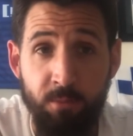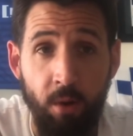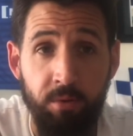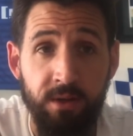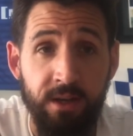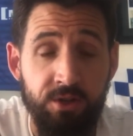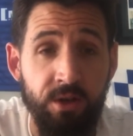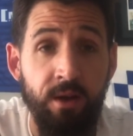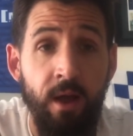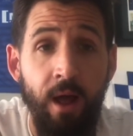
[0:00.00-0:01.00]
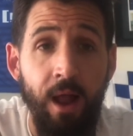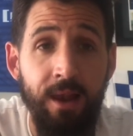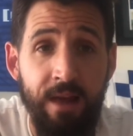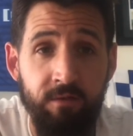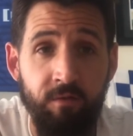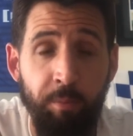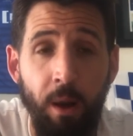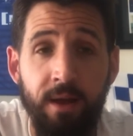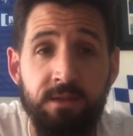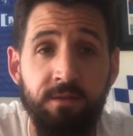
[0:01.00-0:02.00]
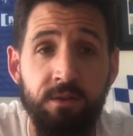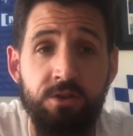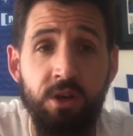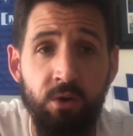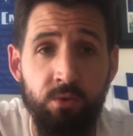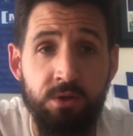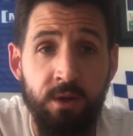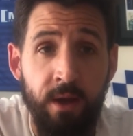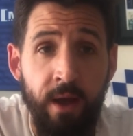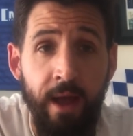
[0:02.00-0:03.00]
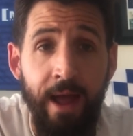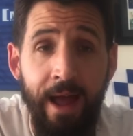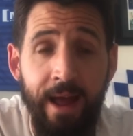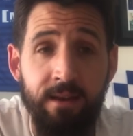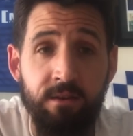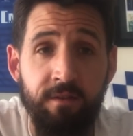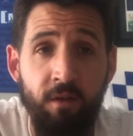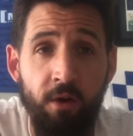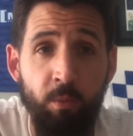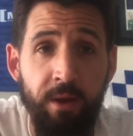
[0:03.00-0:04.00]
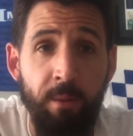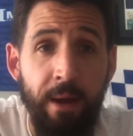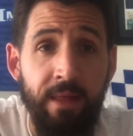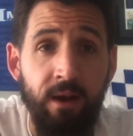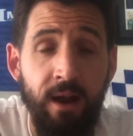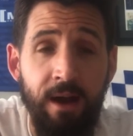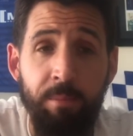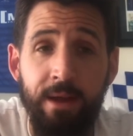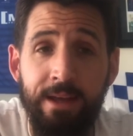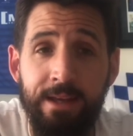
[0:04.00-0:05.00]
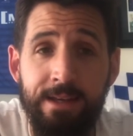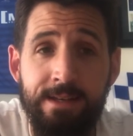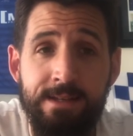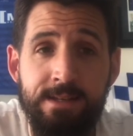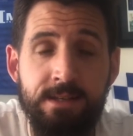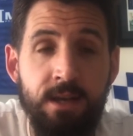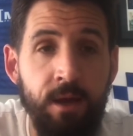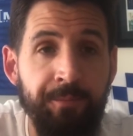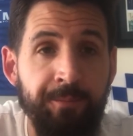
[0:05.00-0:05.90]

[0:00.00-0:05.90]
my prediction. 11th place for the Gills. And the final bit about the club is